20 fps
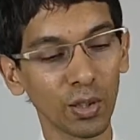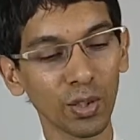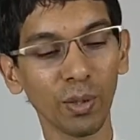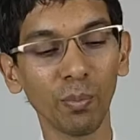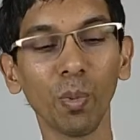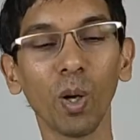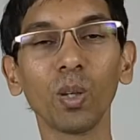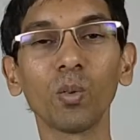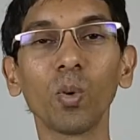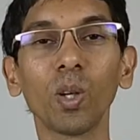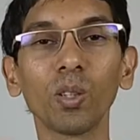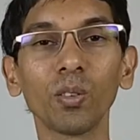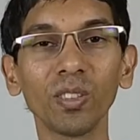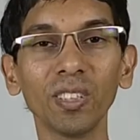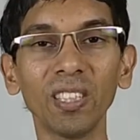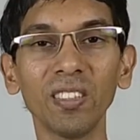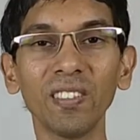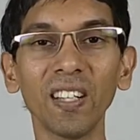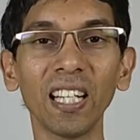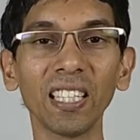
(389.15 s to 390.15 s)
So I bought one of
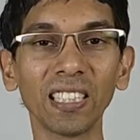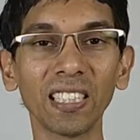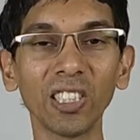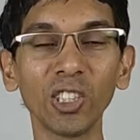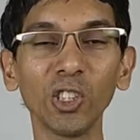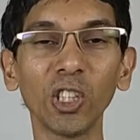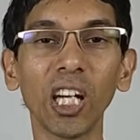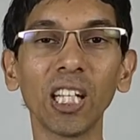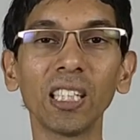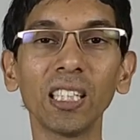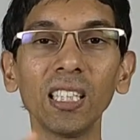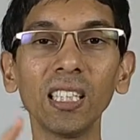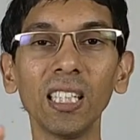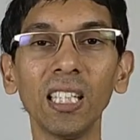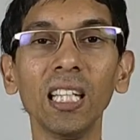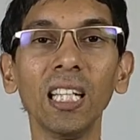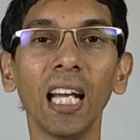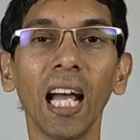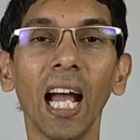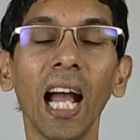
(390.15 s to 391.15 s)
those devices, checked it,
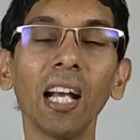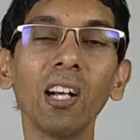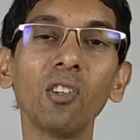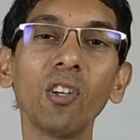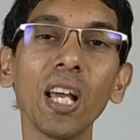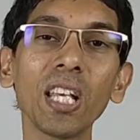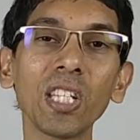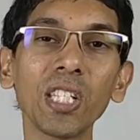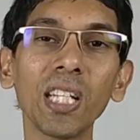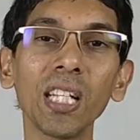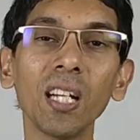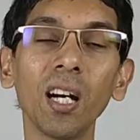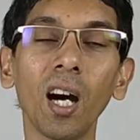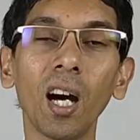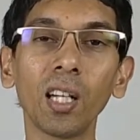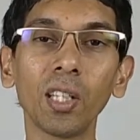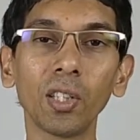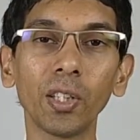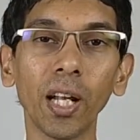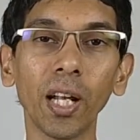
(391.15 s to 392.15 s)
and resting
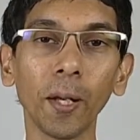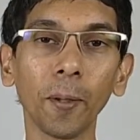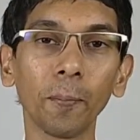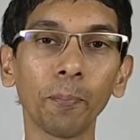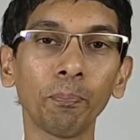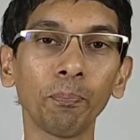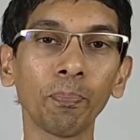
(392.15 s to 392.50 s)
heart rate.